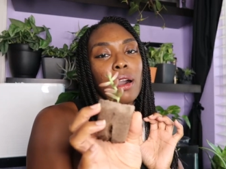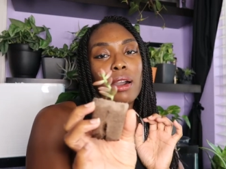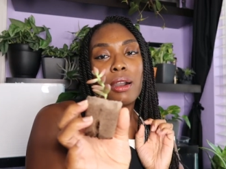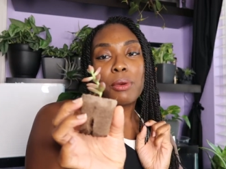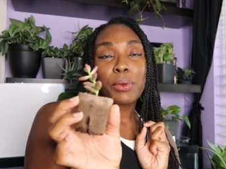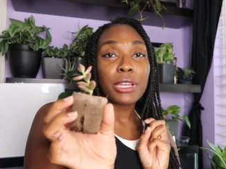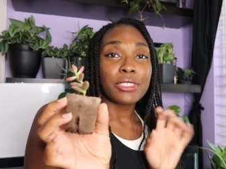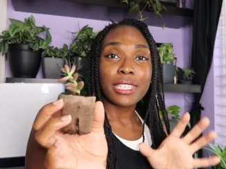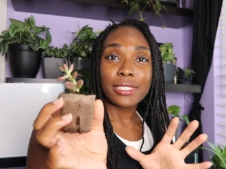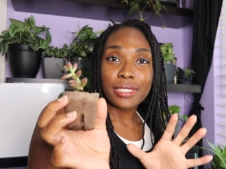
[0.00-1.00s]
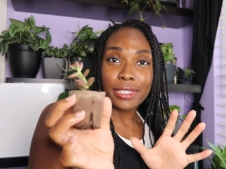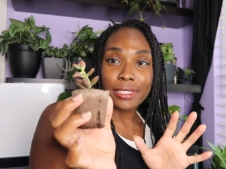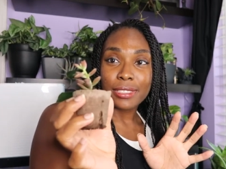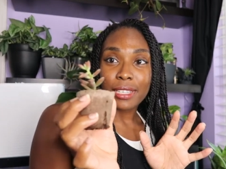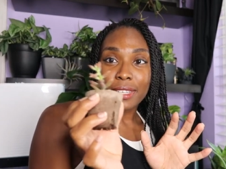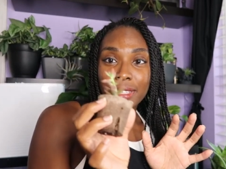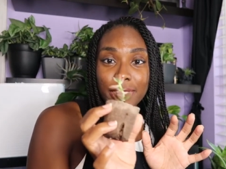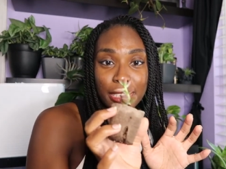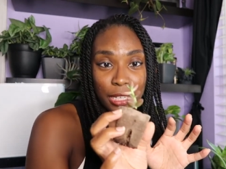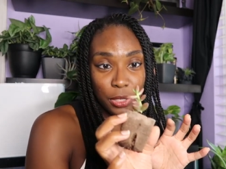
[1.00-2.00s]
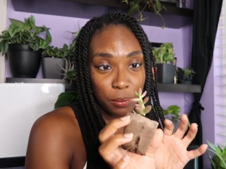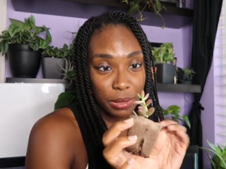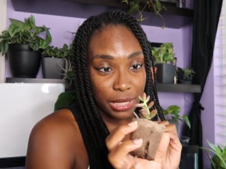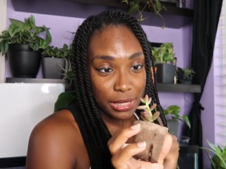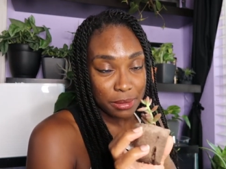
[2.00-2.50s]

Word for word: We are testing succulents out because